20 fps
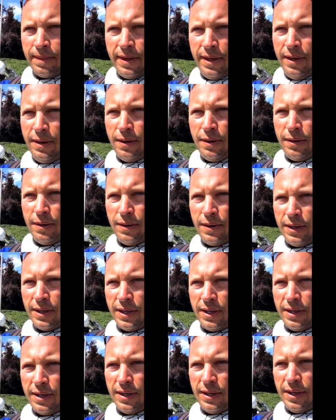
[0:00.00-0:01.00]
you know,
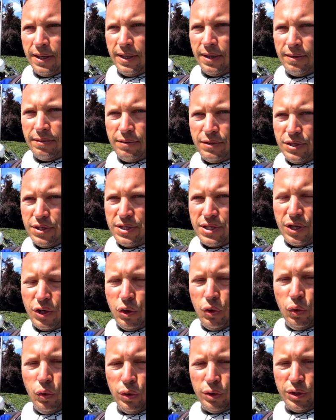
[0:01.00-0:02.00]
like a just a
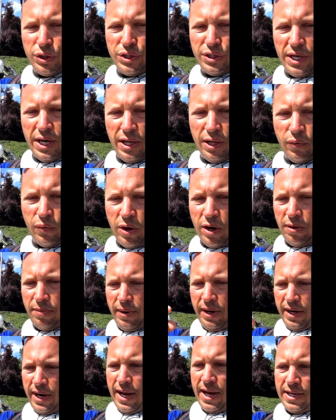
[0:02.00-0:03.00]
cool shell around
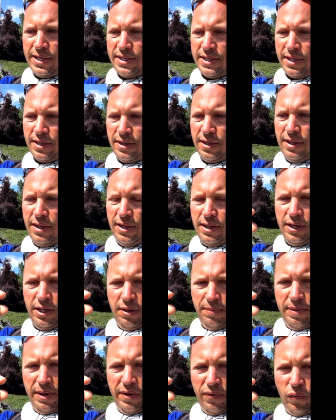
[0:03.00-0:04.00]
me. It adds a
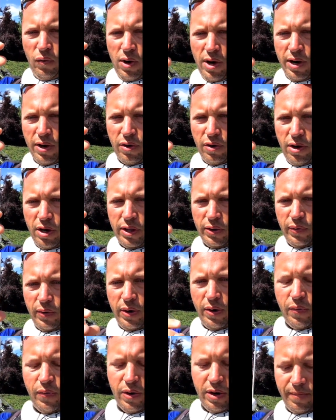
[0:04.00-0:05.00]
little bit of water all the
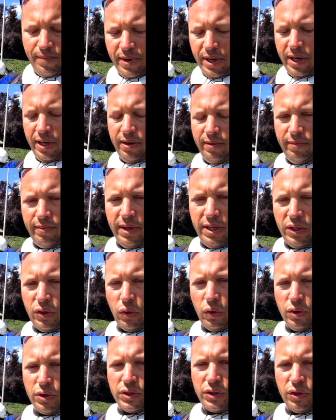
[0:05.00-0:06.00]
way around my
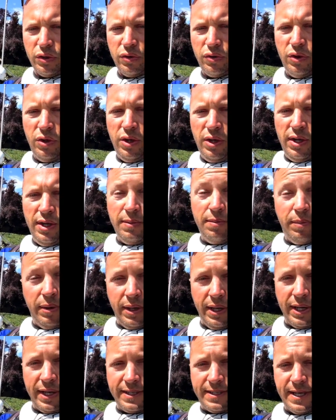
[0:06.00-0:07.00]
torso,
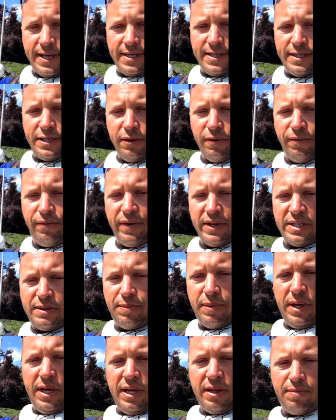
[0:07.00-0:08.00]
but like I said, still fits
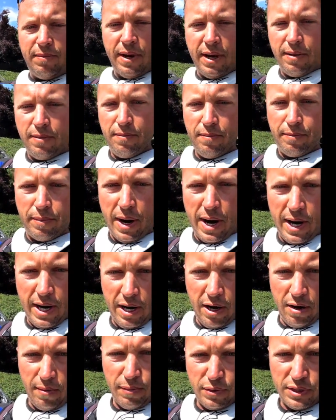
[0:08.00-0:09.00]
beneath my
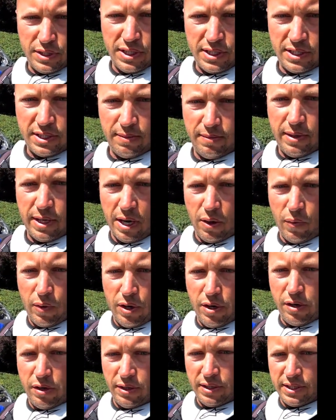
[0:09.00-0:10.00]
body armor system that I
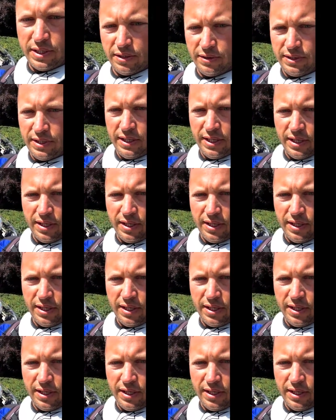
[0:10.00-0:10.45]
wear. You can still see